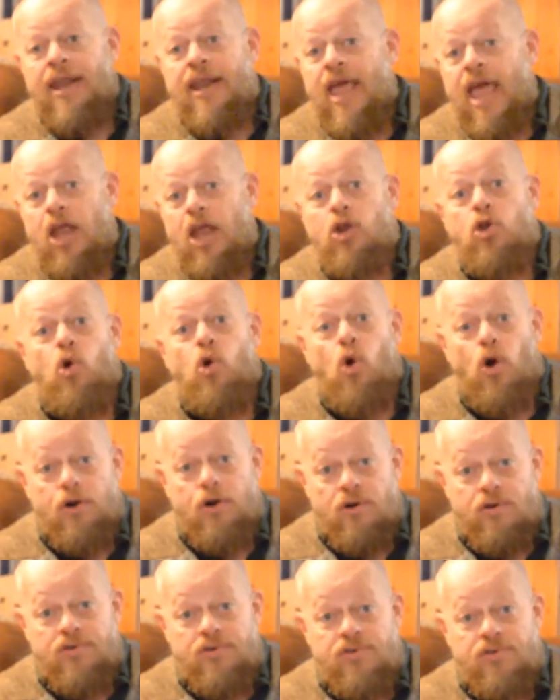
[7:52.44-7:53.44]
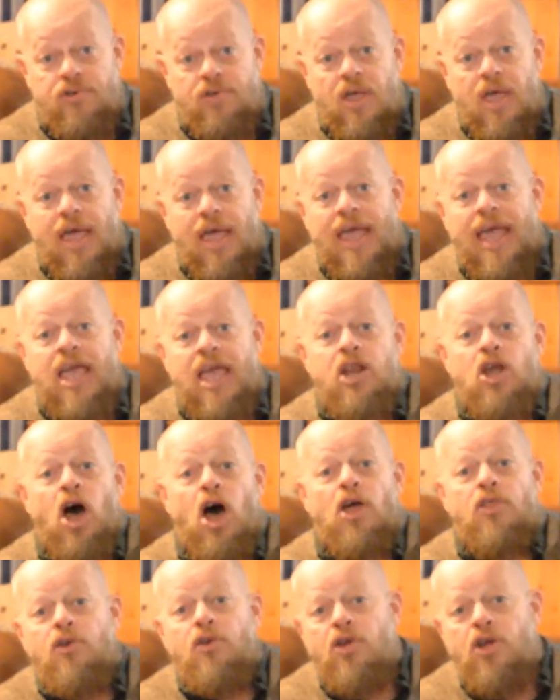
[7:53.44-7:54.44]
headquarters in
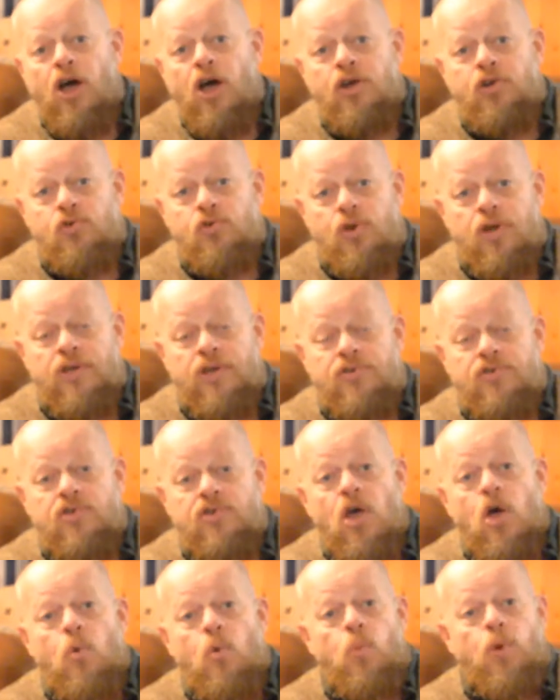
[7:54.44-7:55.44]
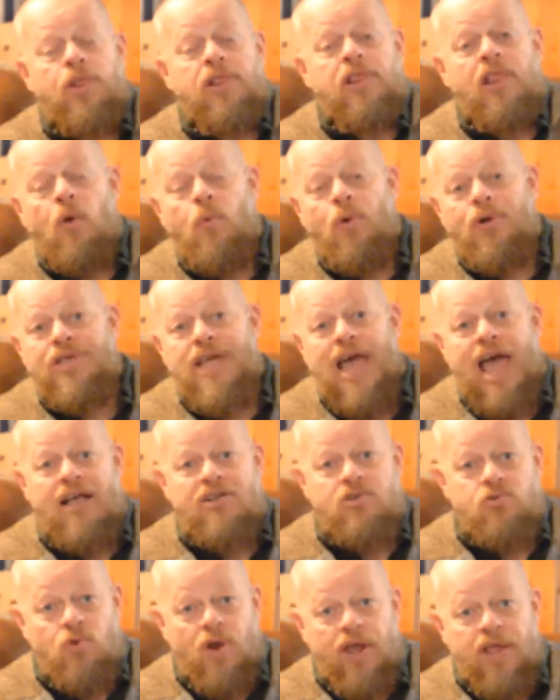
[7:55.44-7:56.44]
other countries with lower
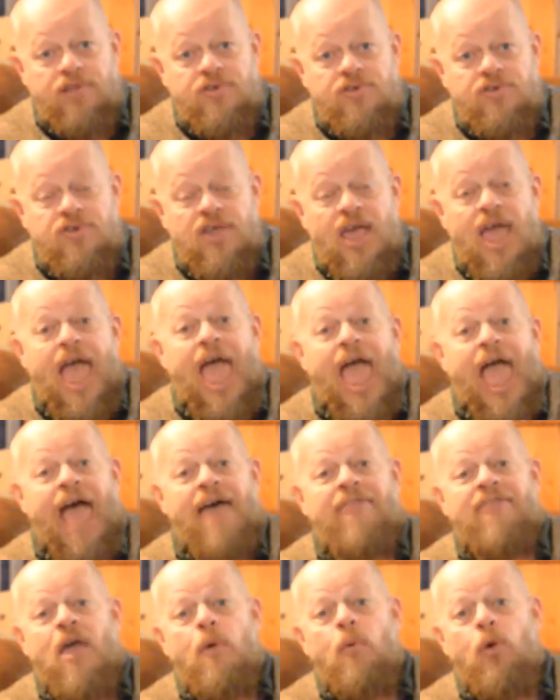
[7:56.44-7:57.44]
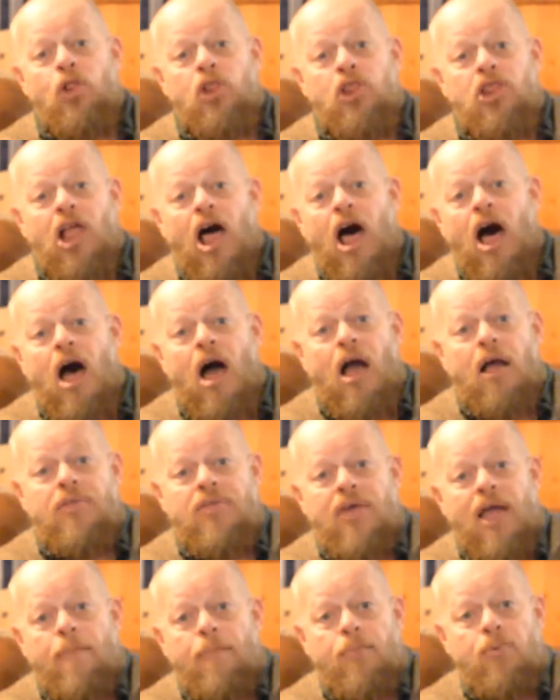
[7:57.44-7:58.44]
tax rates. And they will log
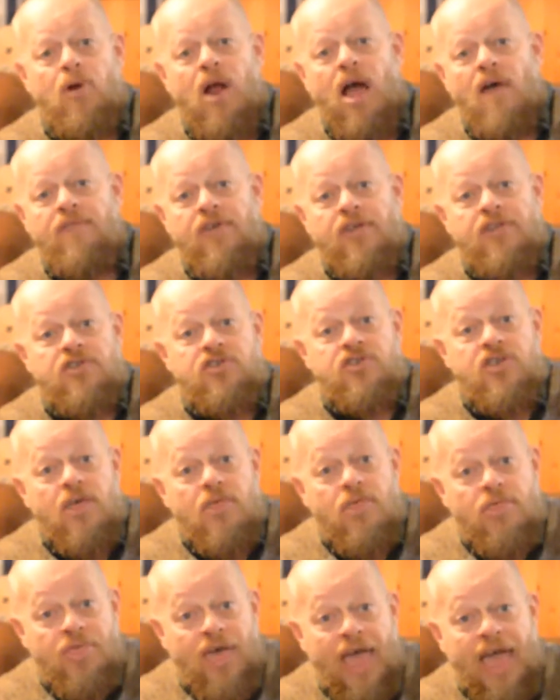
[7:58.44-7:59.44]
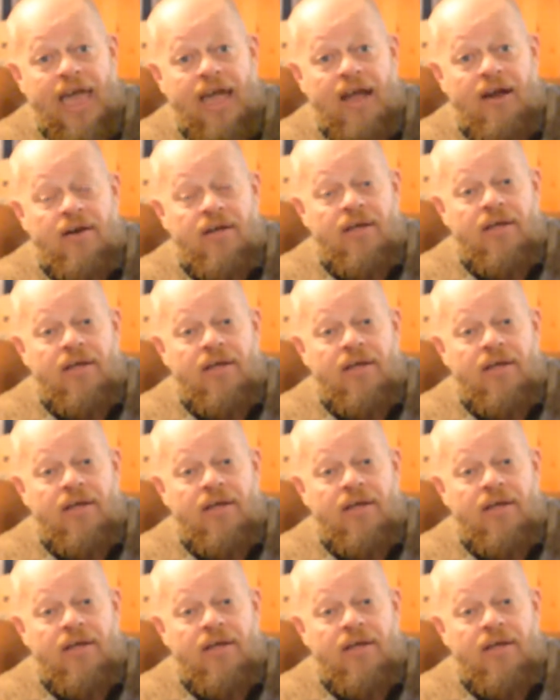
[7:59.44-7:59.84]
their profits there.